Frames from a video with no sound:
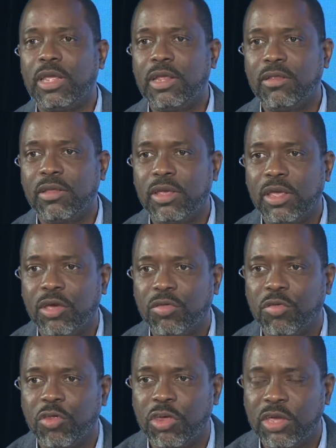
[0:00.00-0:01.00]
in the
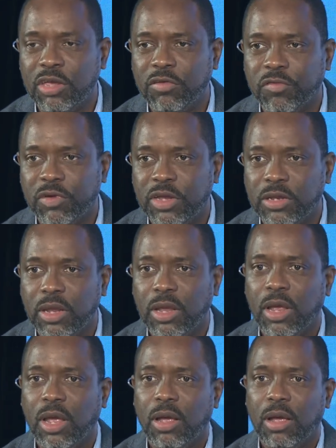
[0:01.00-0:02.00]
exchange rate
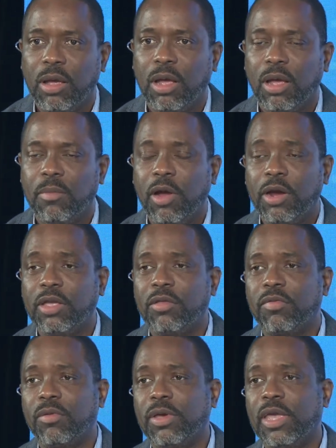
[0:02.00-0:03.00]

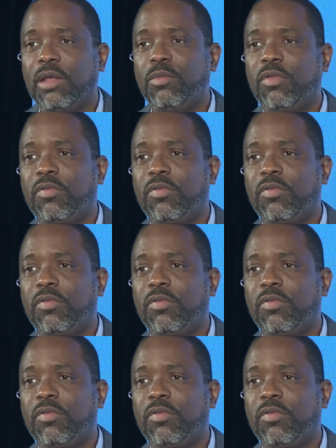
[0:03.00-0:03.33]
market. So again, we